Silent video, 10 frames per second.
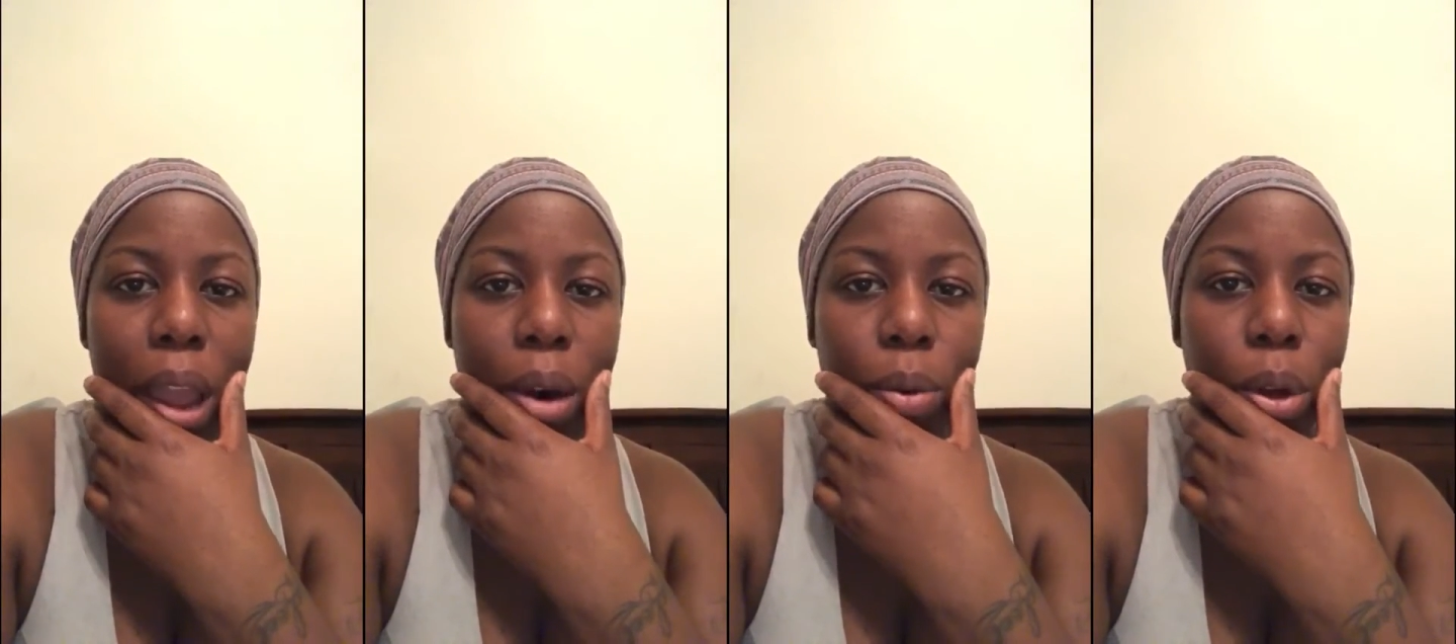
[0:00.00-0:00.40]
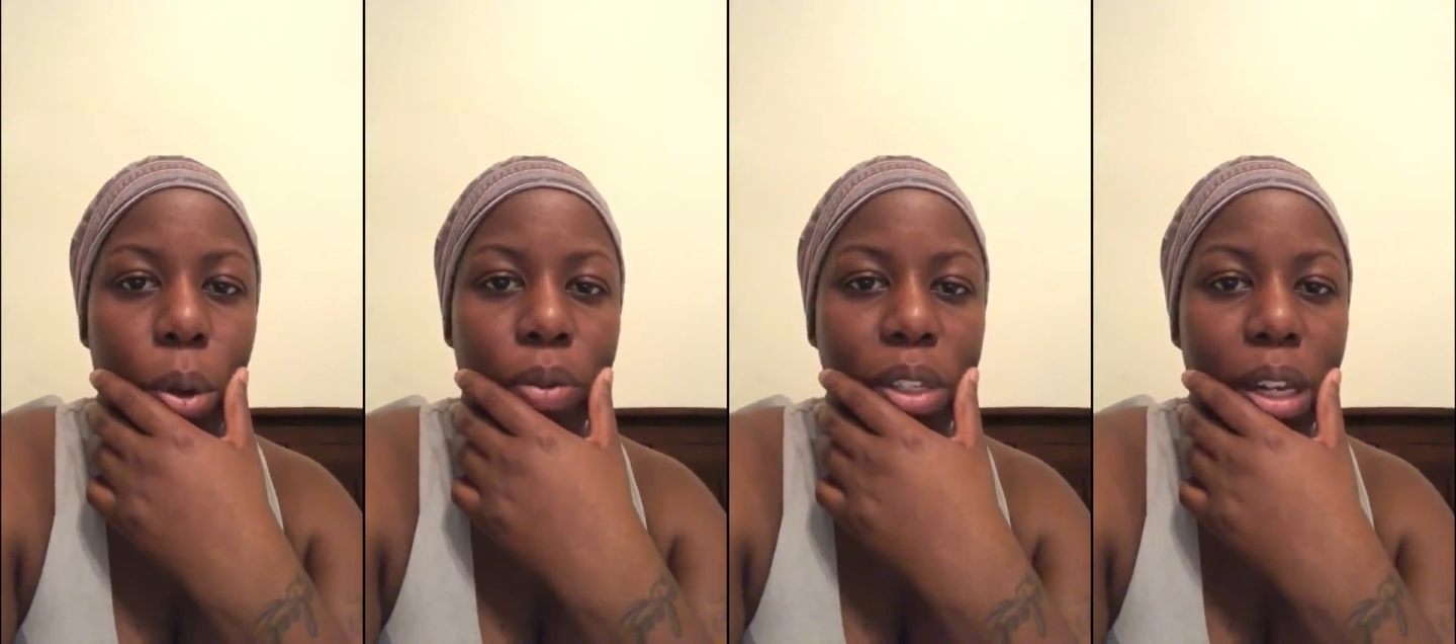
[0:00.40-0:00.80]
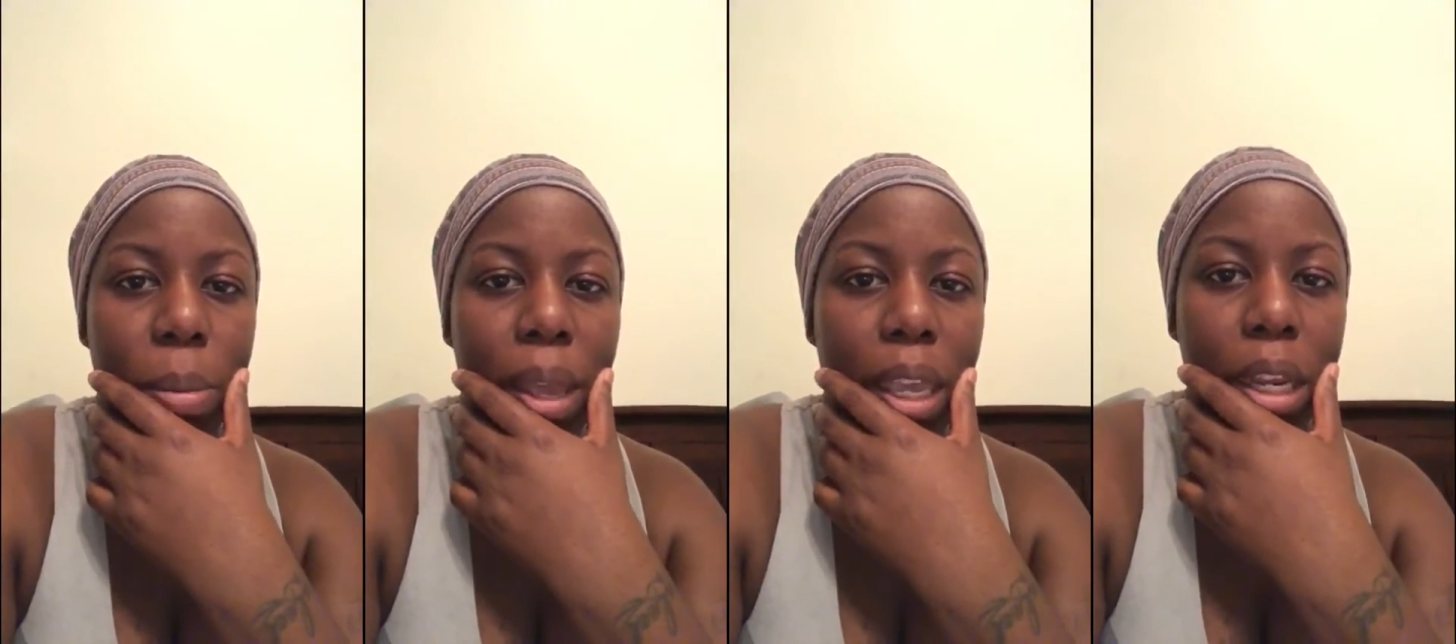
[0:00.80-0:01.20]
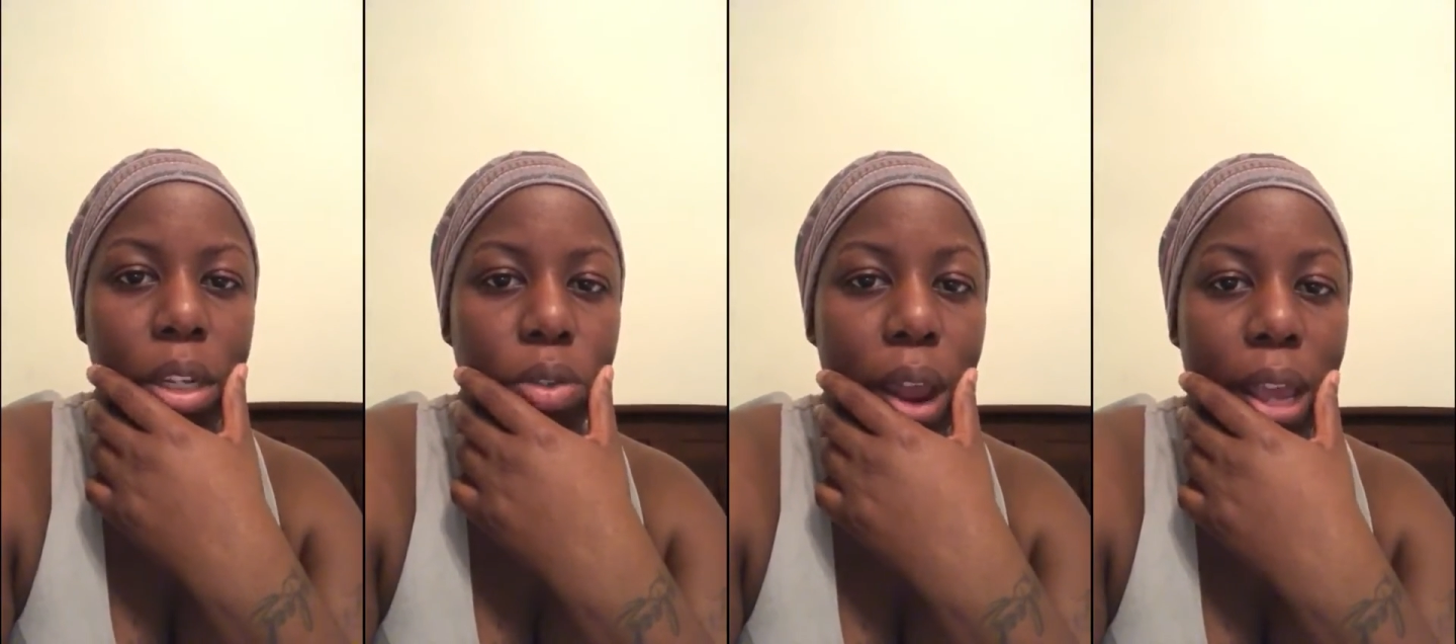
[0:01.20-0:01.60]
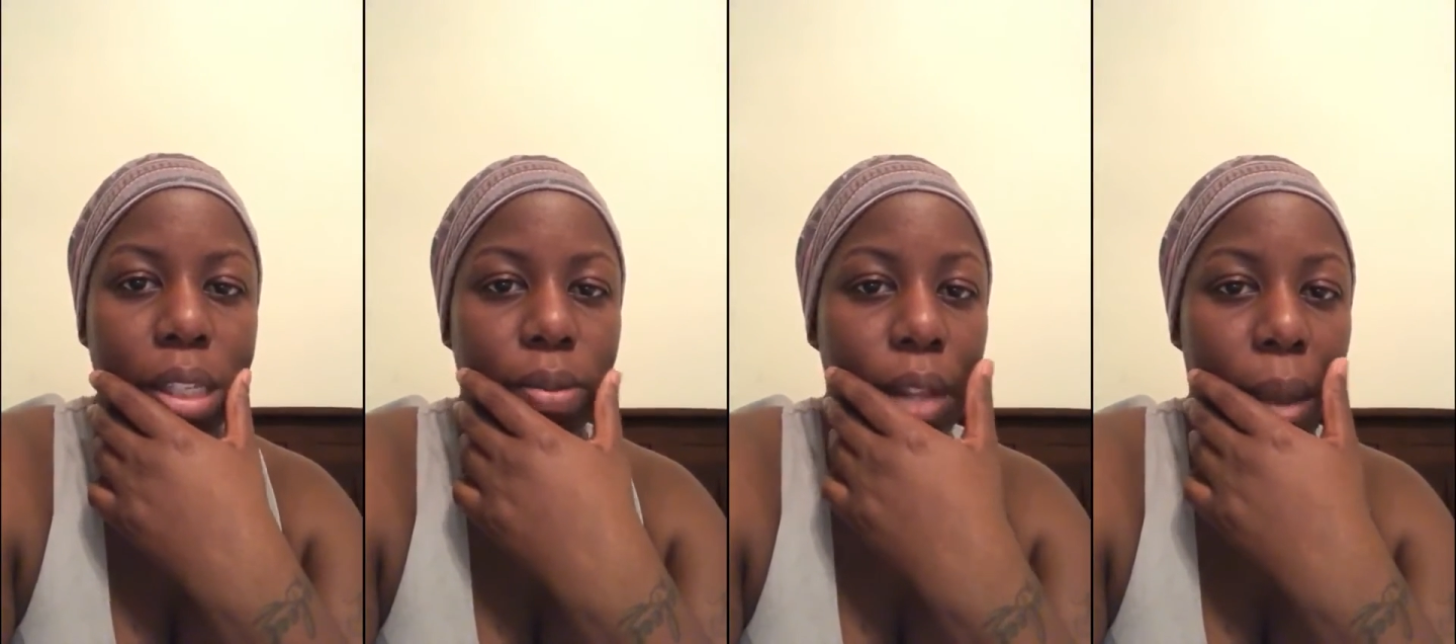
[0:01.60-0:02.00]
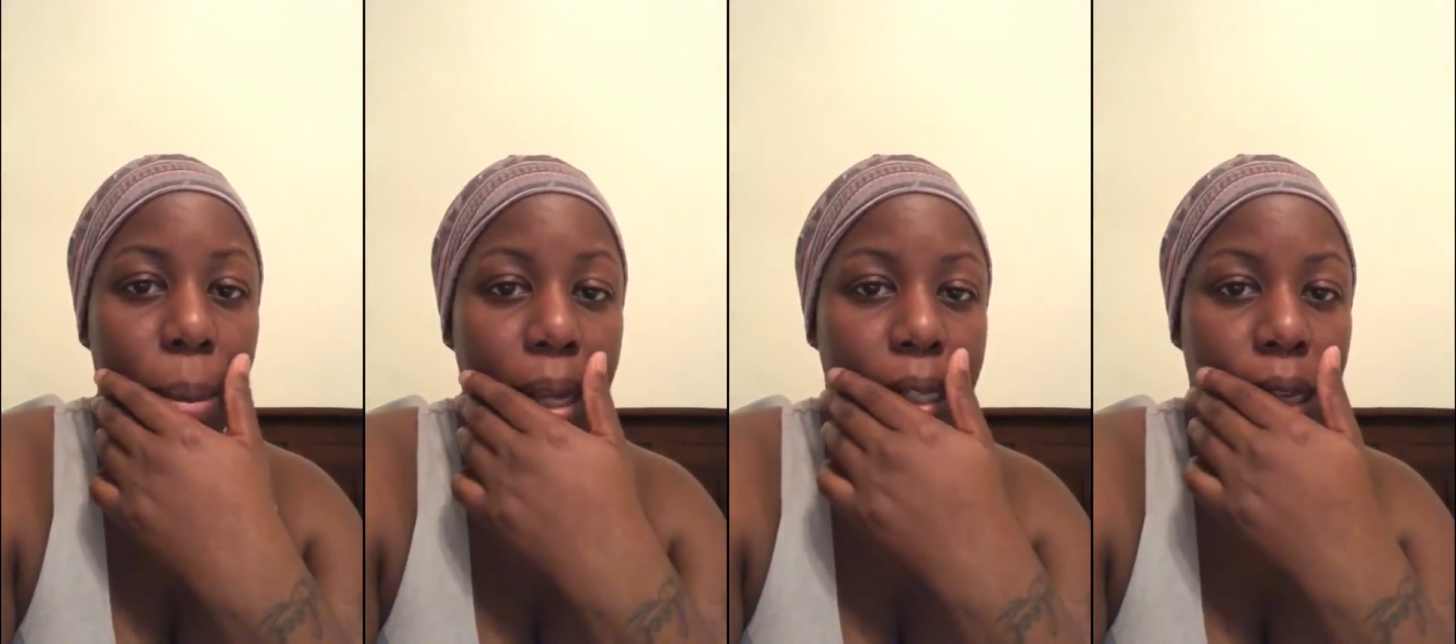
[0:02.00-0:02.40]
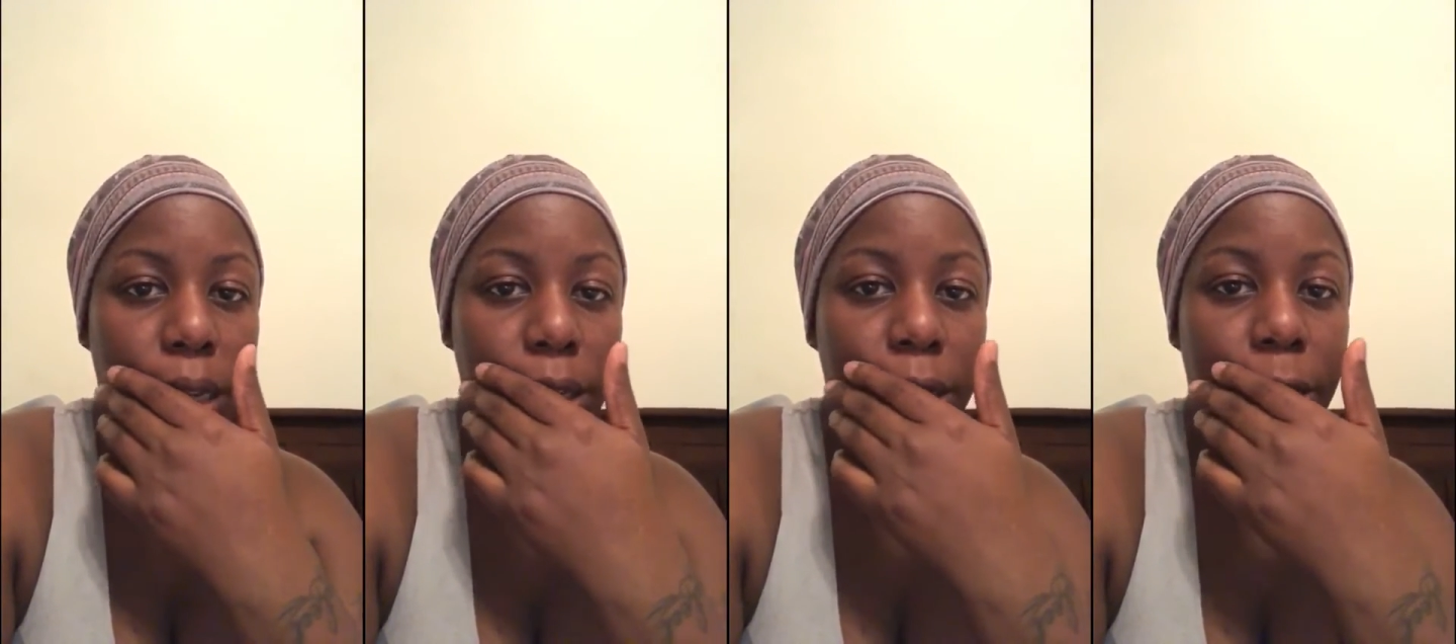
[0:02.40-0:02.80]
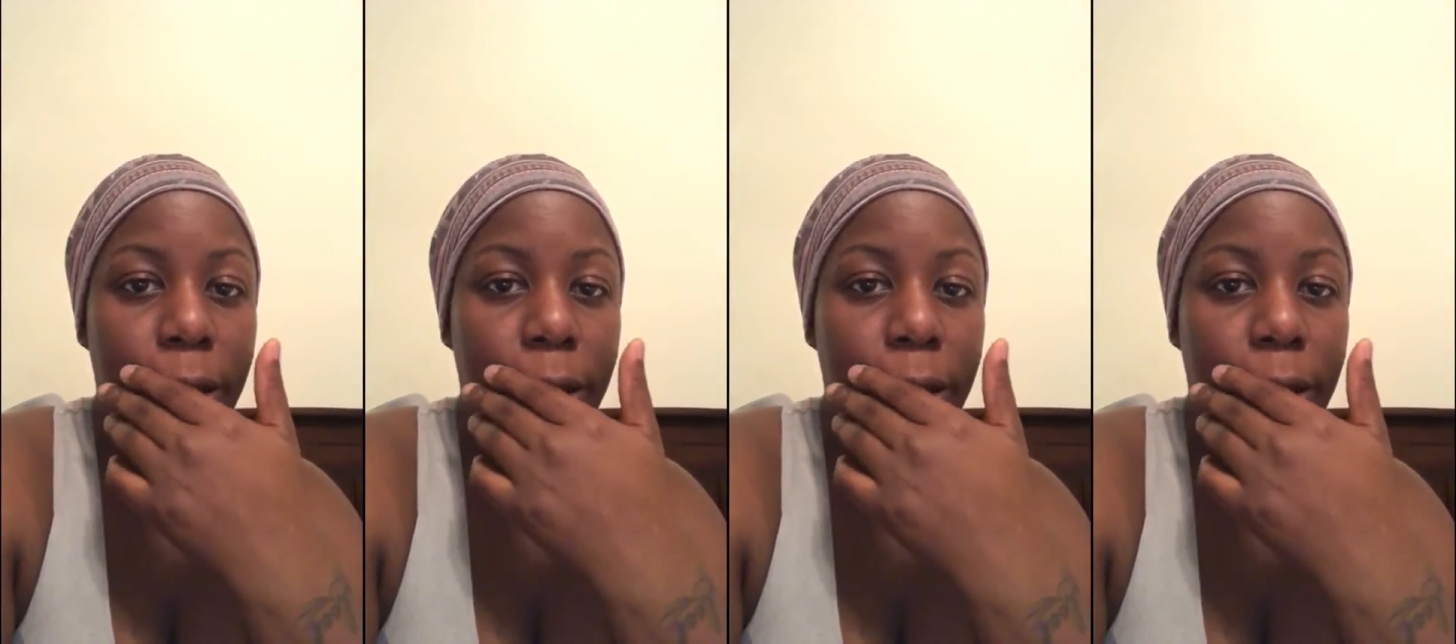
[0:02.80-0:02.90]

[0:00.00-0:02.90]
I don't know if it's gonna make any tracks, if that makes sense.